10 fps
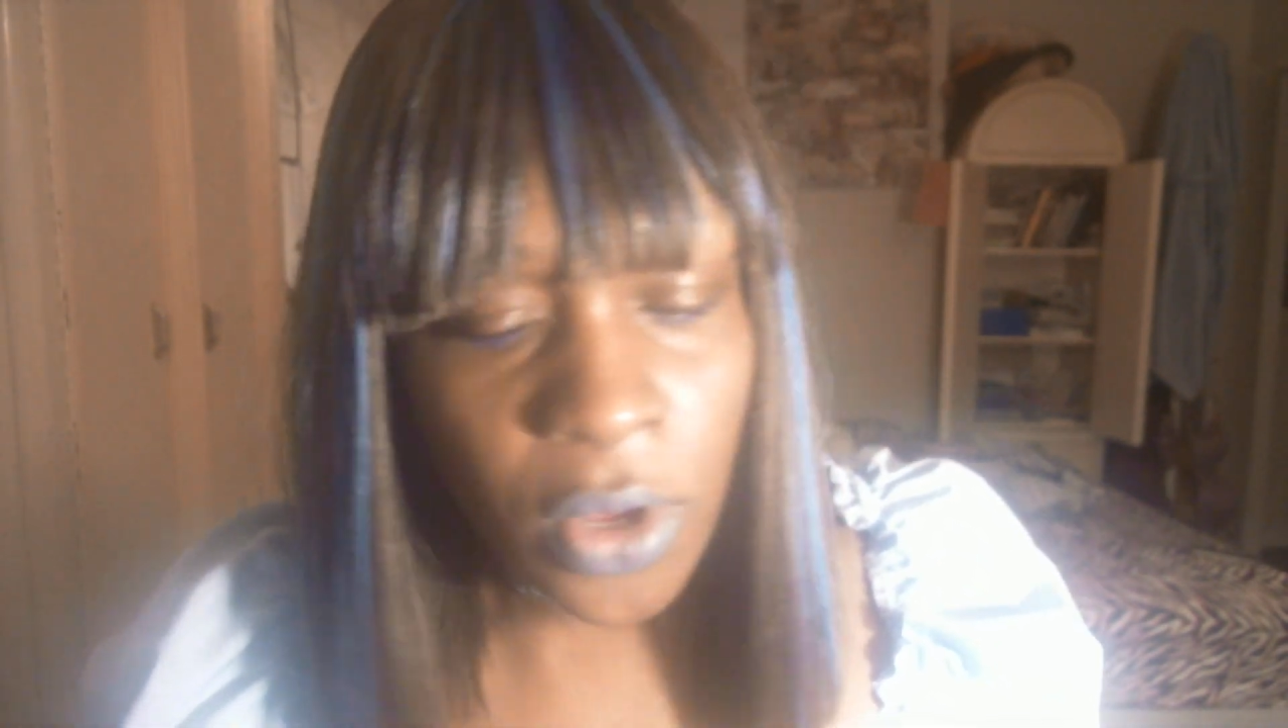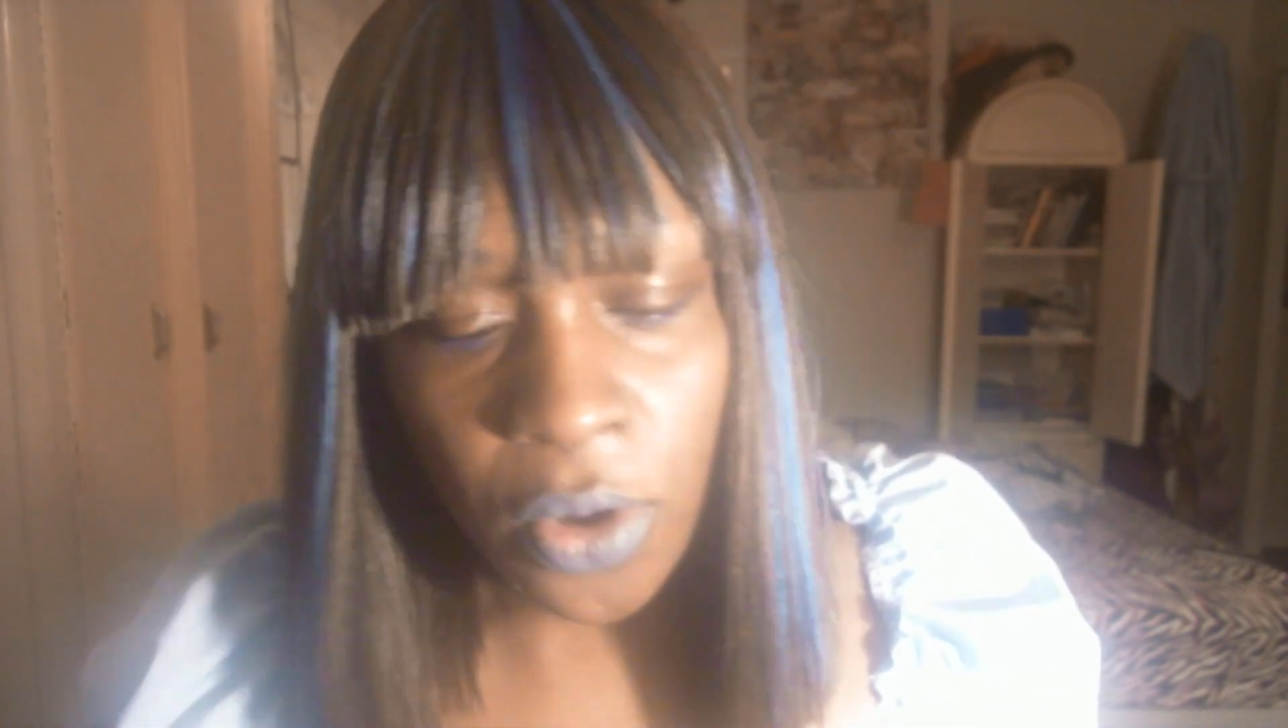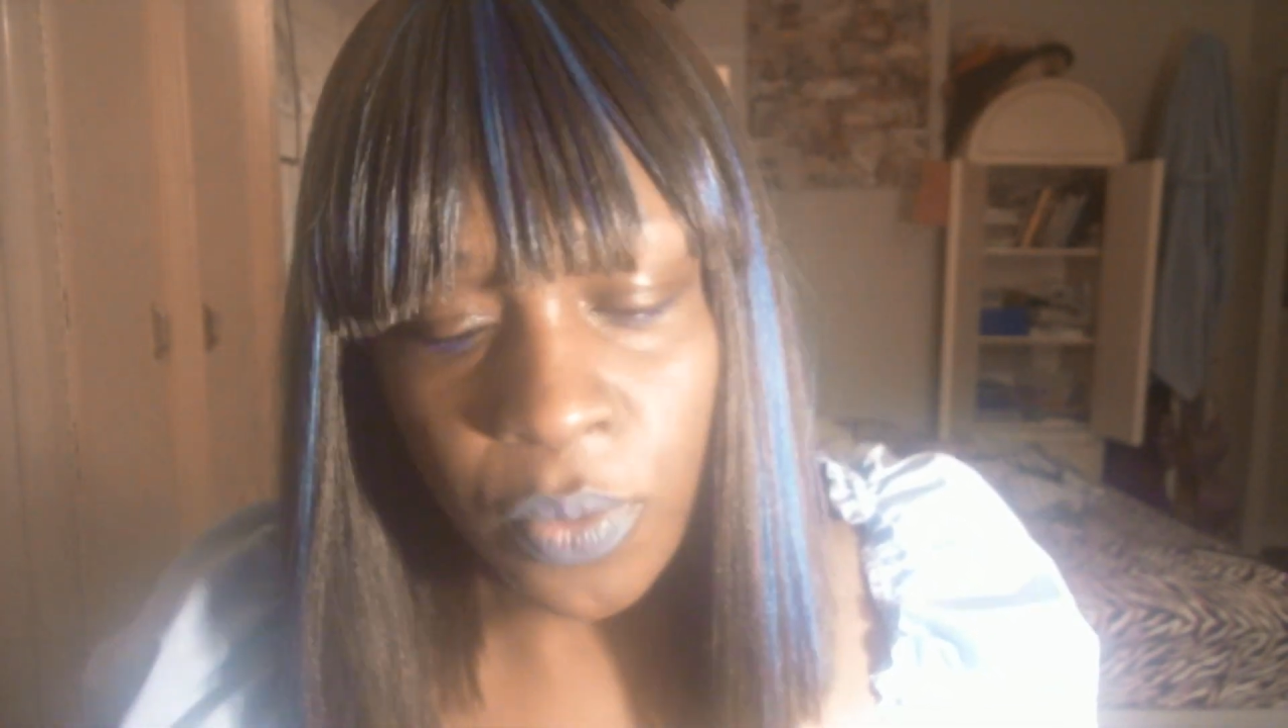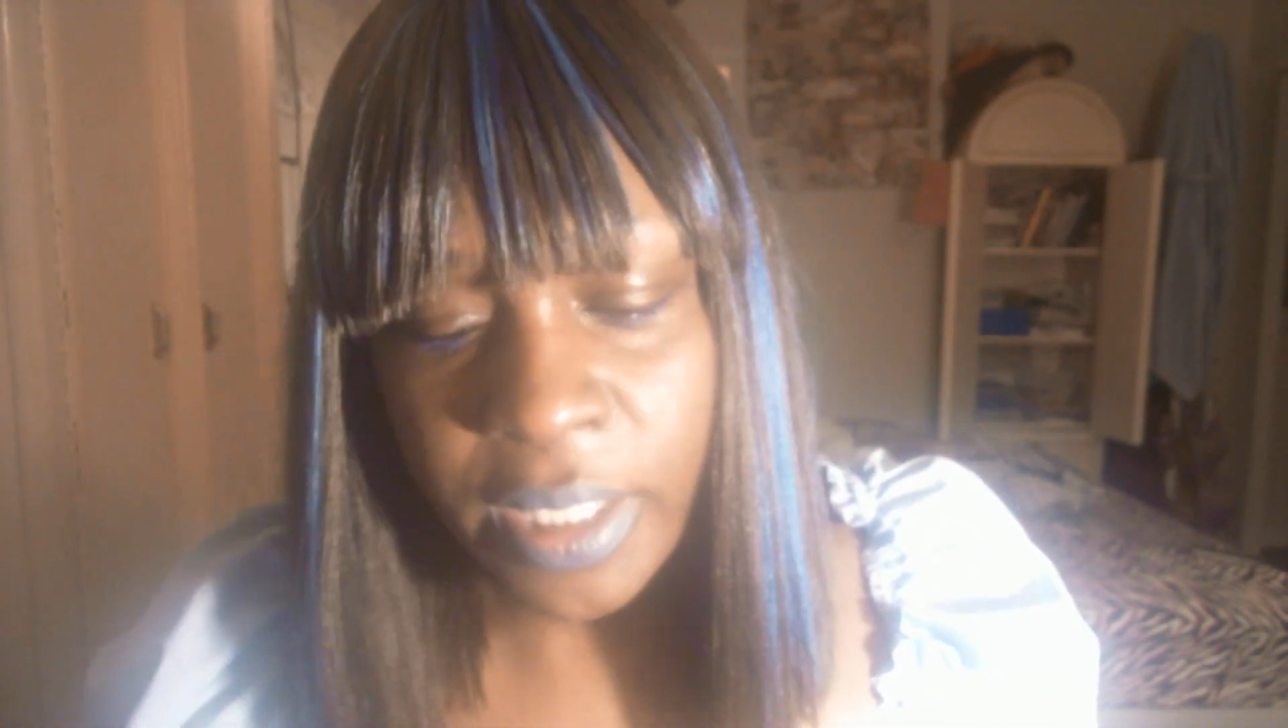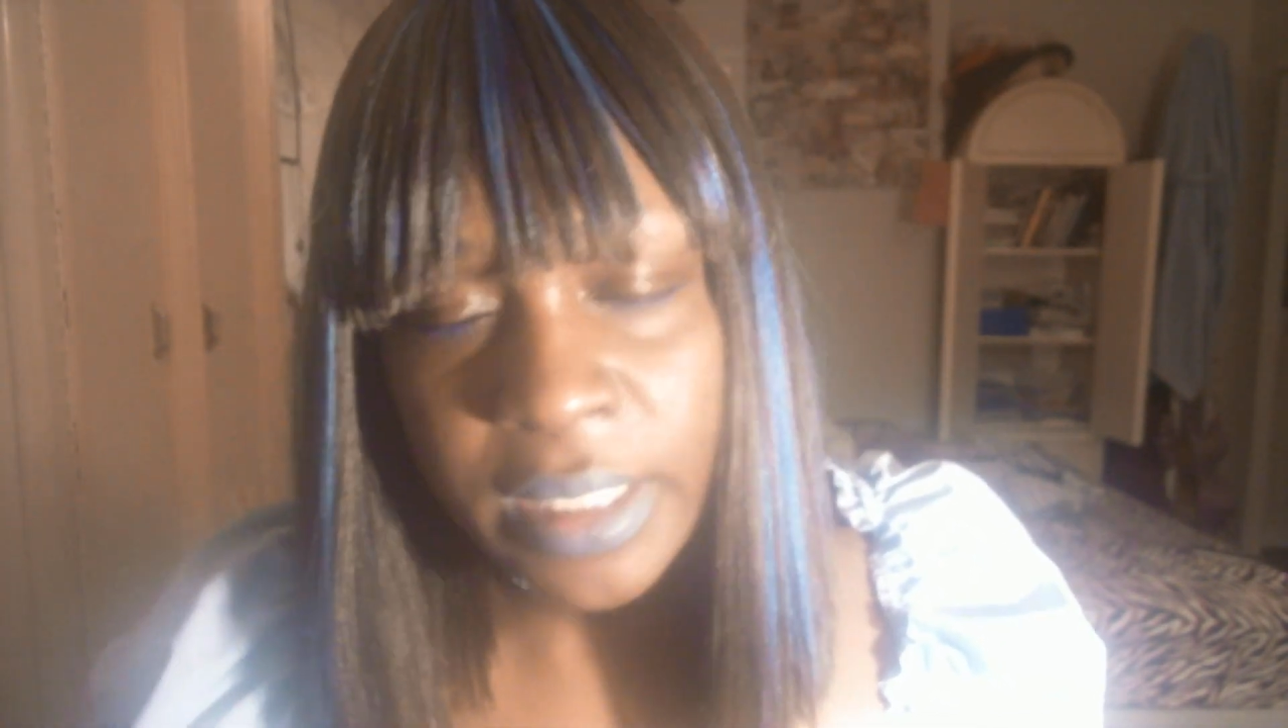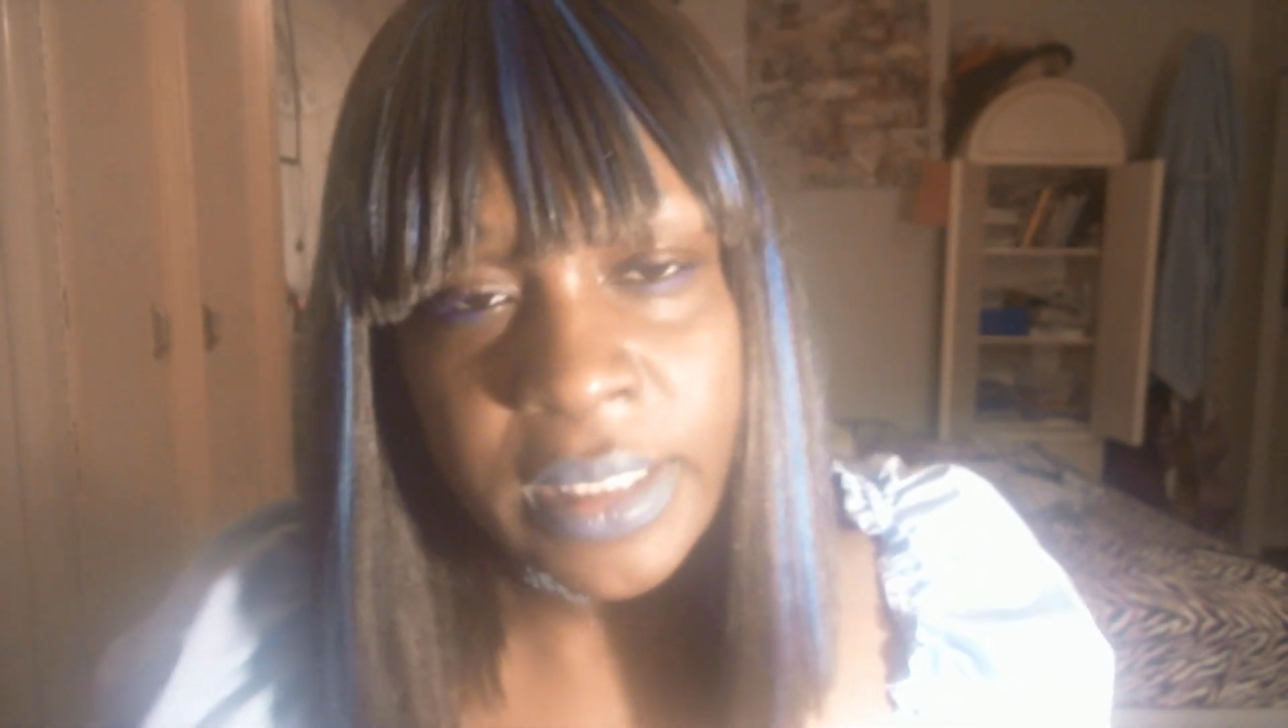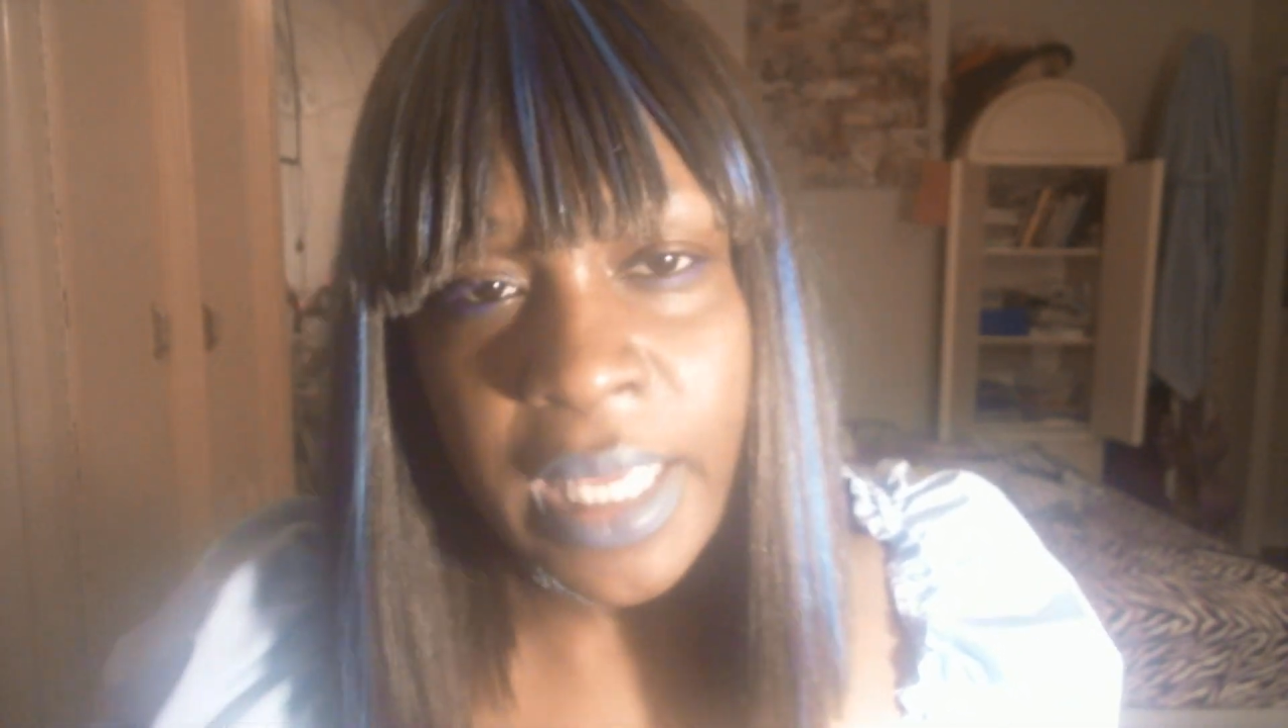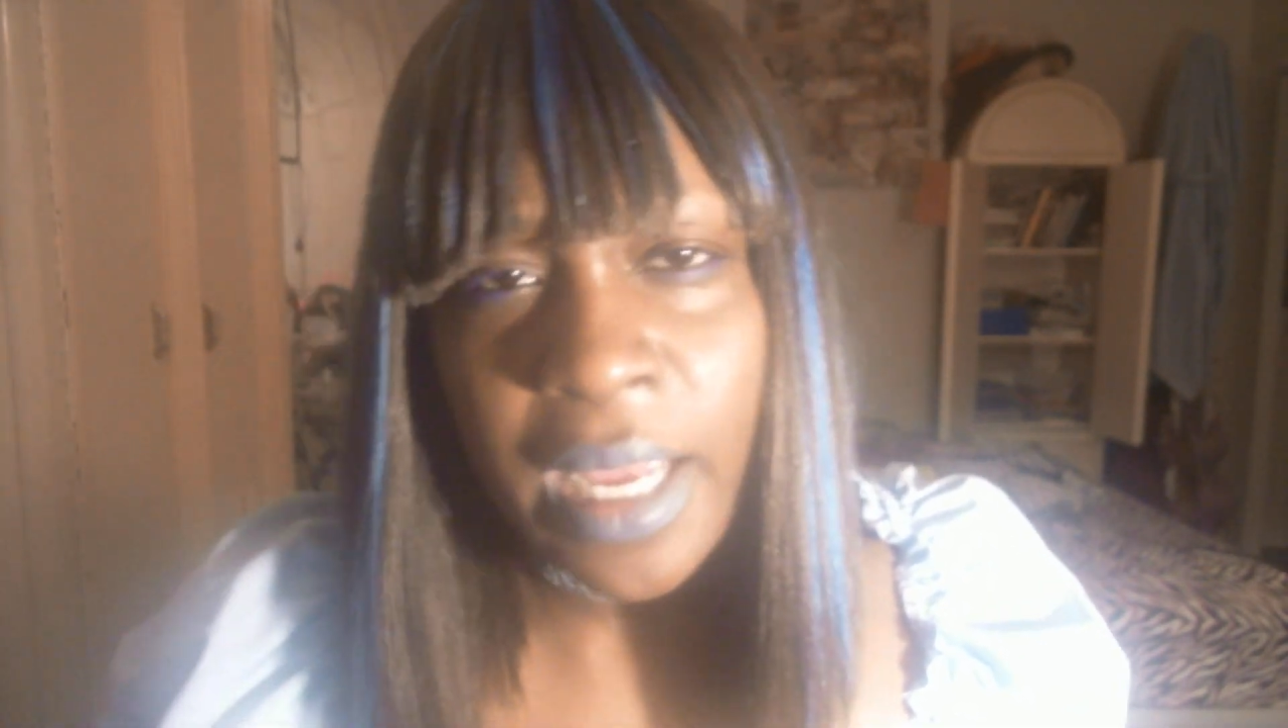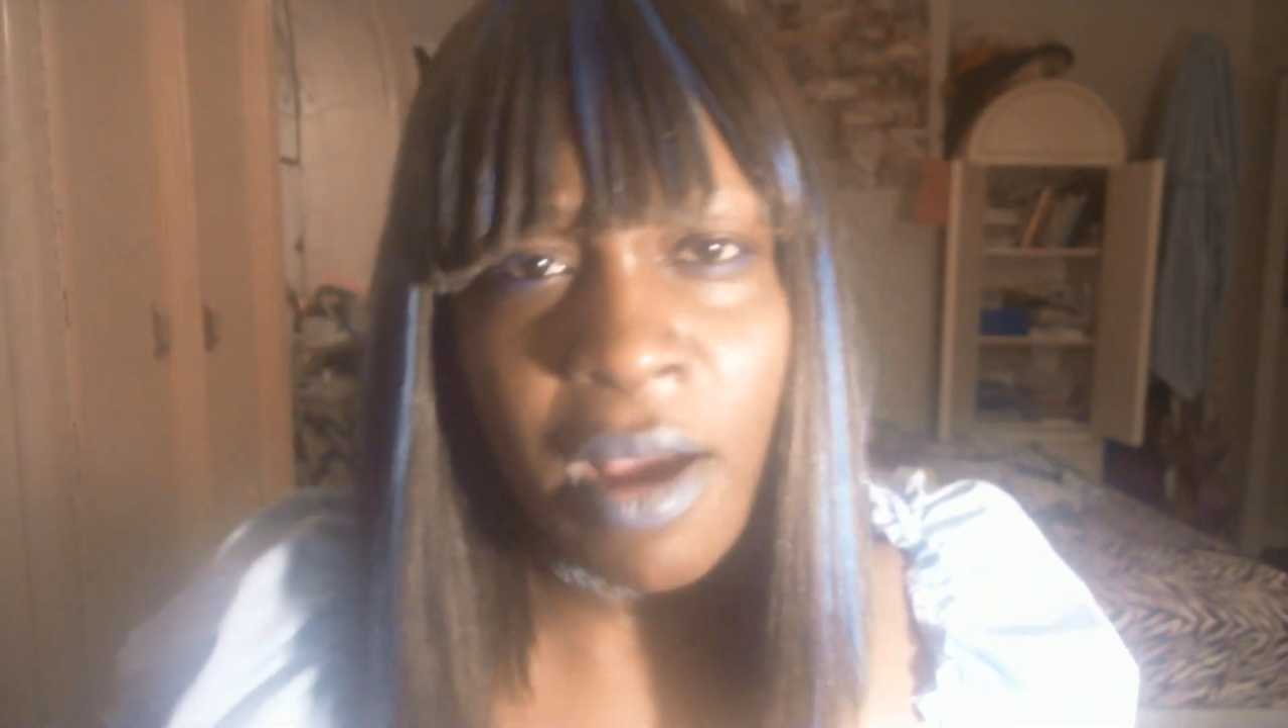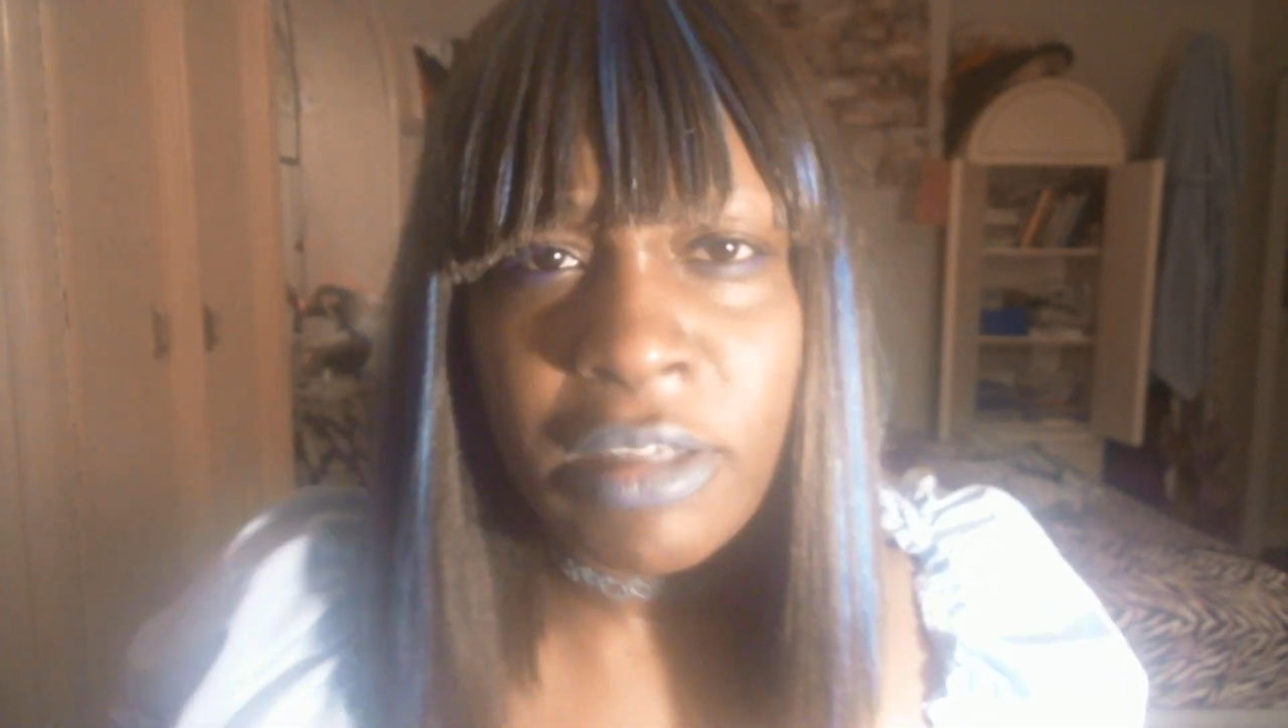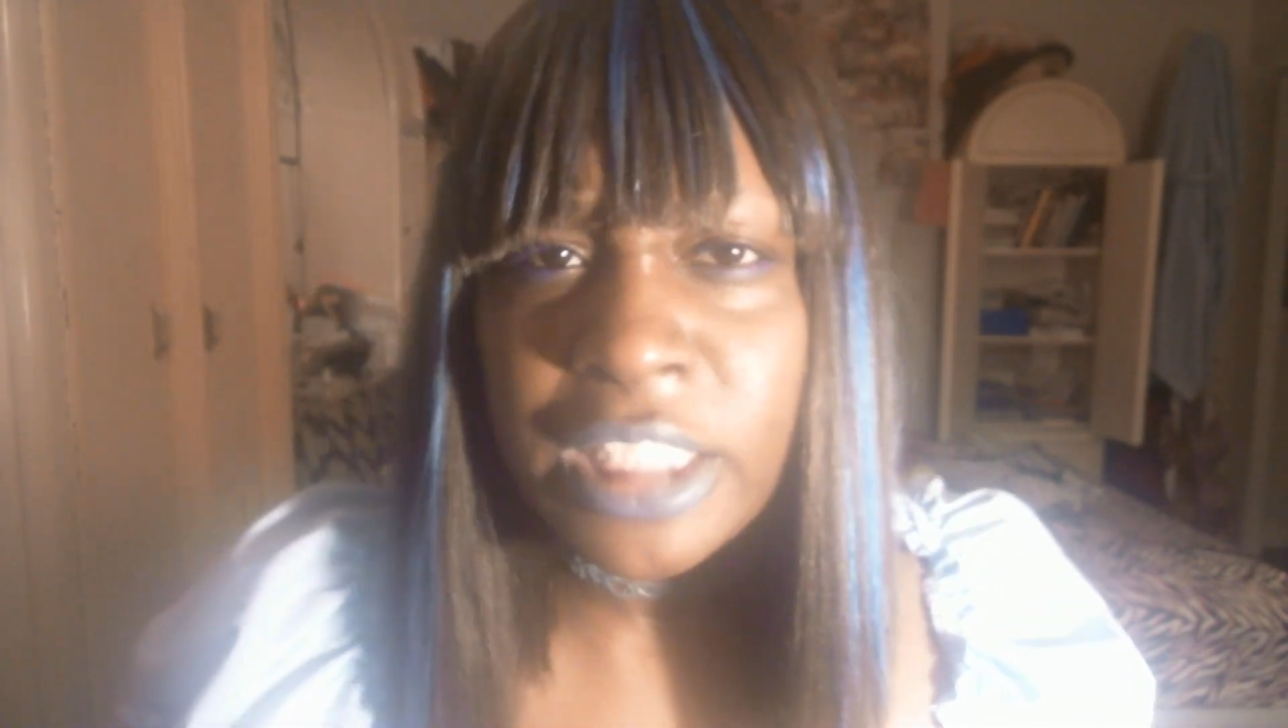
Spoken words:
we can say, oh,